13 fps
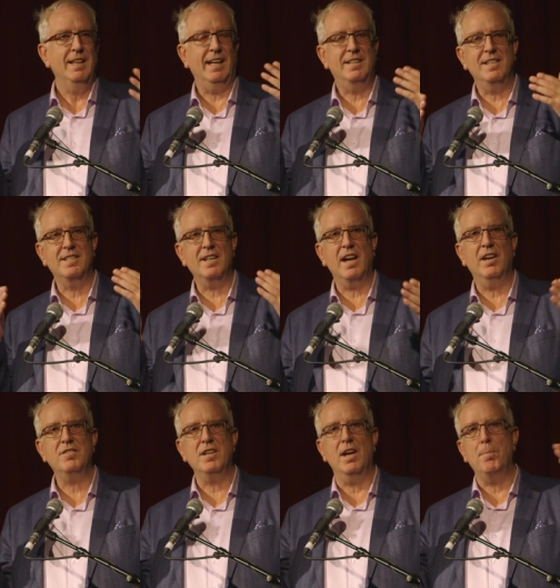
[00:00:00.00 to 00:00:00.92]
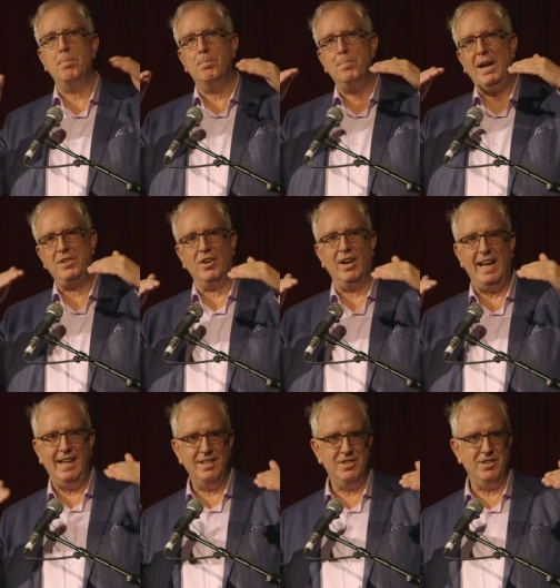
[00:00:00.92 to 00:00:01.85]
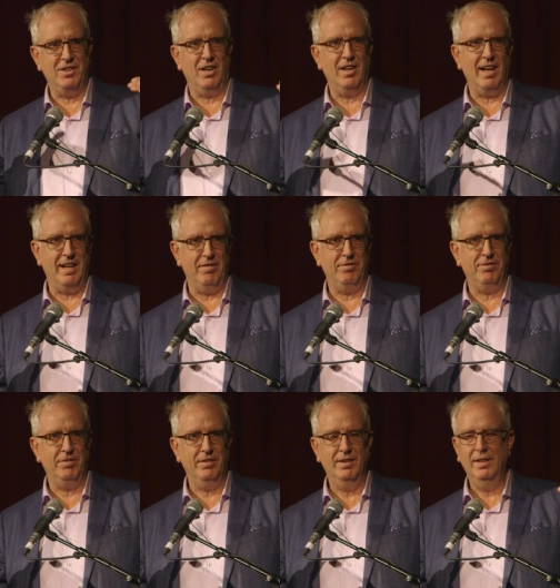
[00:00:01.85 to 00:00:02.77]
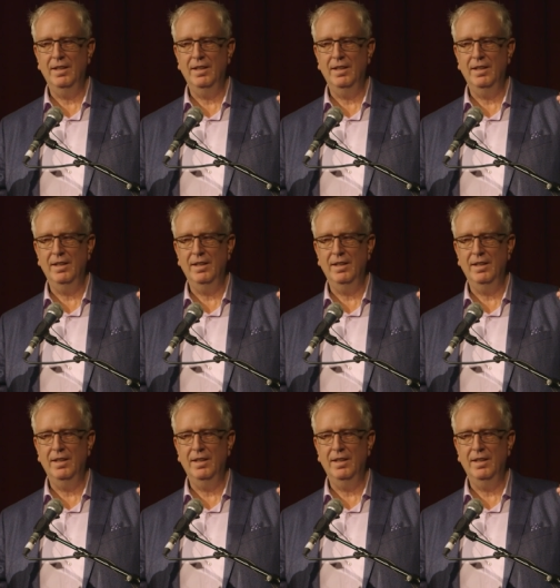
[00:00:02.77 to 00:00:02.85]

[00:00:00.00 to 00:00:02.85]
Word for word: that deserves a better end to their life?